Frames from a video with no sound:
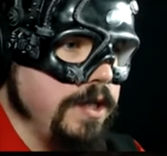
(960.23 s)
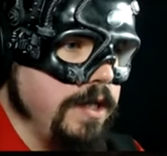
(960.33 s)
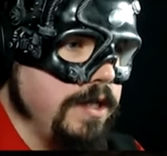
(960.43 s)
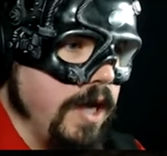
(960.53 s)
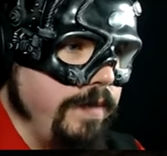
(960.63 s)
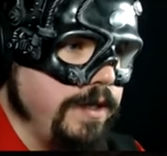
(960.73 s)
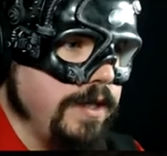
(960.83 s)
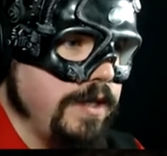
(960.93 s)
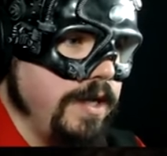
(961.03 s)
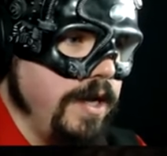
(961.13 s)
this time, it's
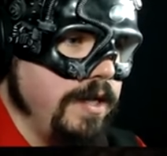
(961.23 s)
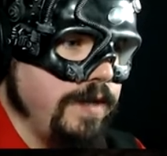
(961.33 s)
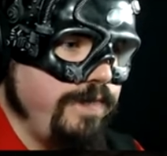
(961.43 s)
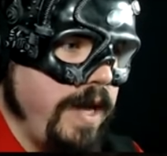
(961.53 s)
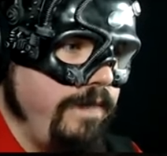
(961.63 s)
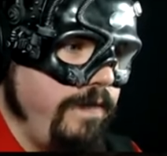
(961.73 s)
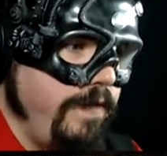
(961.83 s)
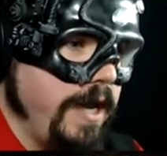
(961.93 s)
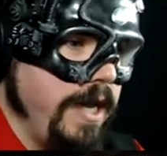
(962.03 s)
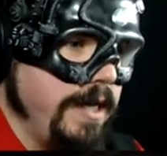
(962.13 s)
just Turner just being
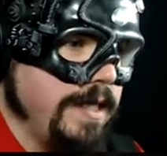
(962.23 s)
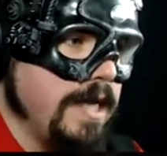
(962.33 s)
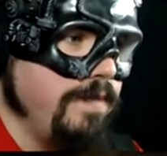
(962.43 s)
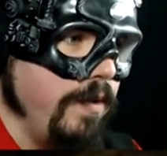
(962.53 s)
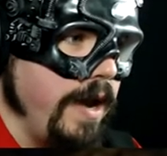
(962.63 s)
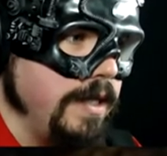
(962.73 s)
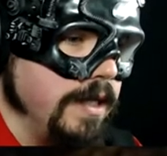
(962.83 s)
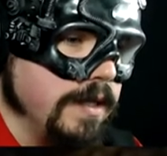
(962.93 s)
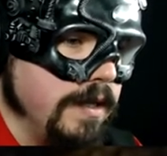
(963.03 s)
freaking exasperated.